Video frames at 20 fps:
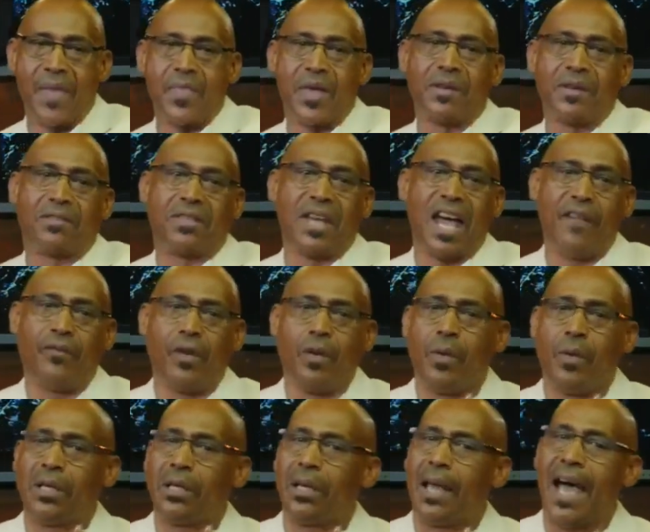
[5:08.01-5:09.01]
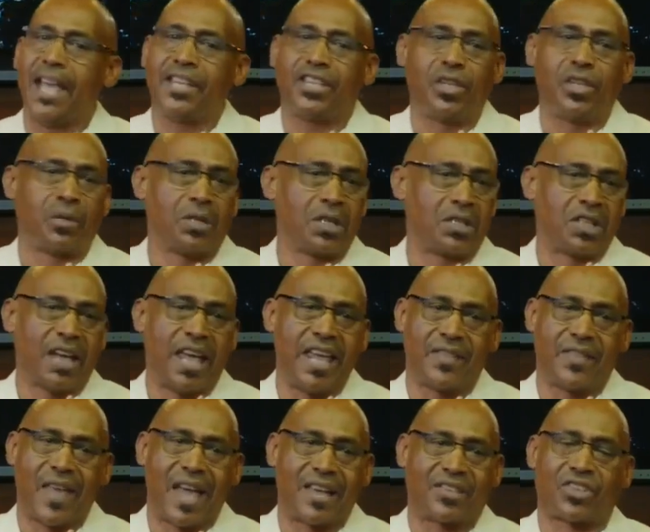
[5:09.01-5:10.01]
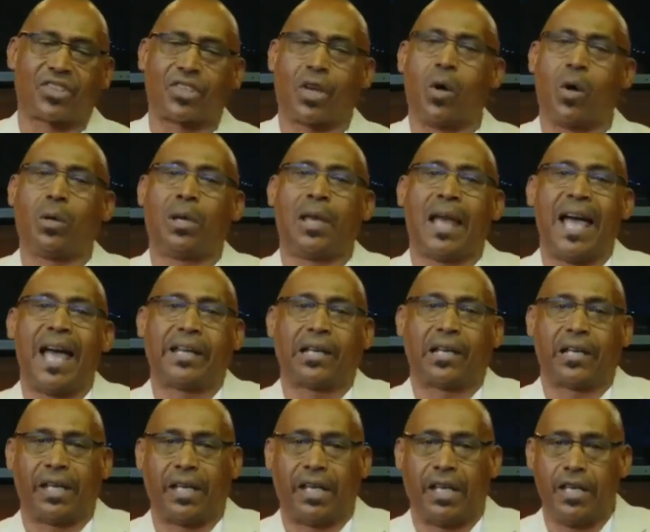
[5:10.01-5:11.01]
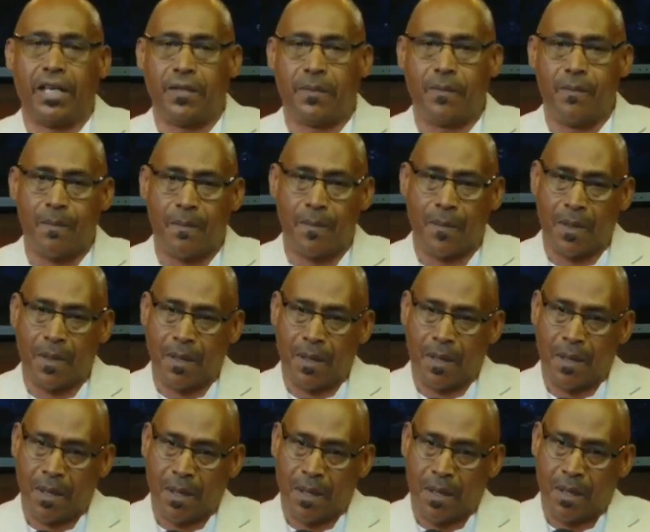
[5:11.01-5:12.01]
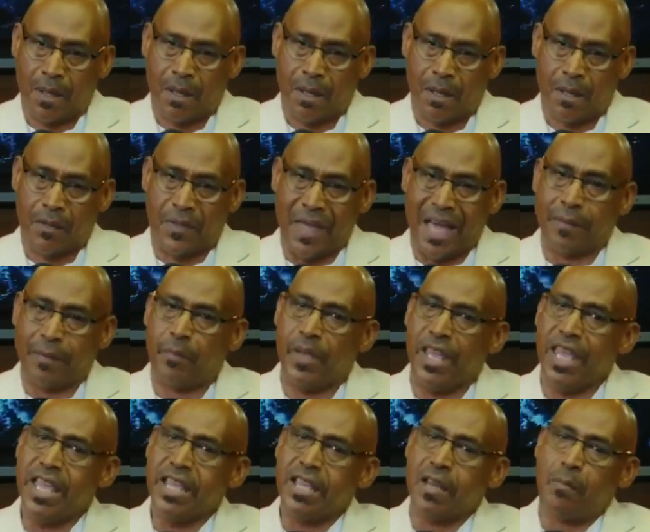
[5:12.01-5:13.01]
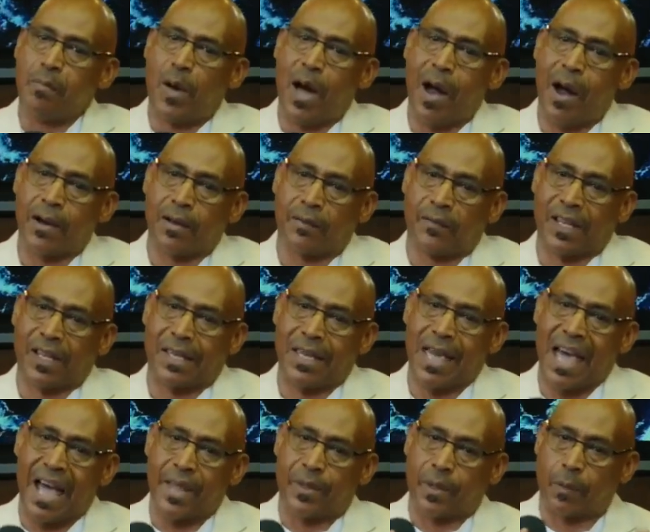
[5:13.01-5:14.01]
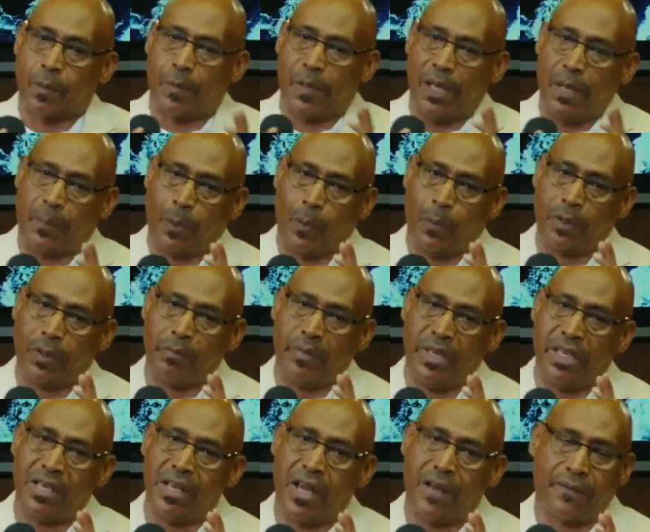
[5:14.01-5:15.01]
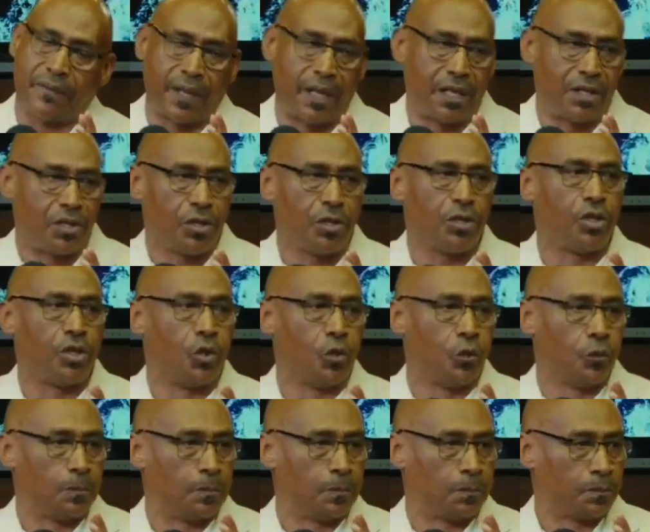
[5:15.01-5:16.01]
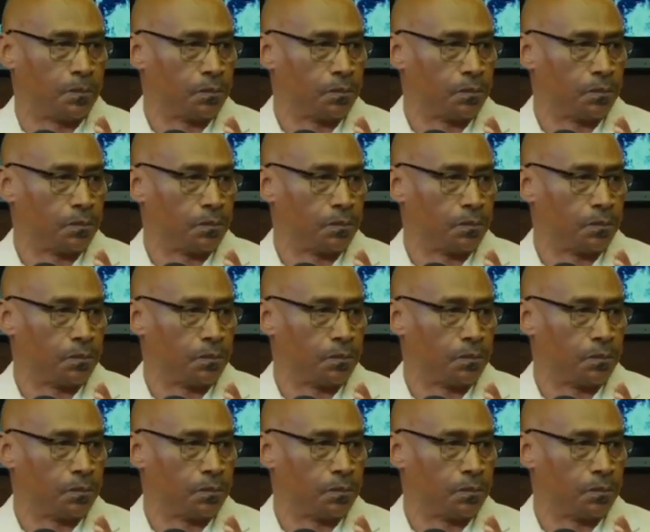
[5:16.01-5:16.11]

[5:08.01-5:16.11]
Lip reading: And the devil would like you to take that so lightly that being a part of a gathered people would mean nothing to you.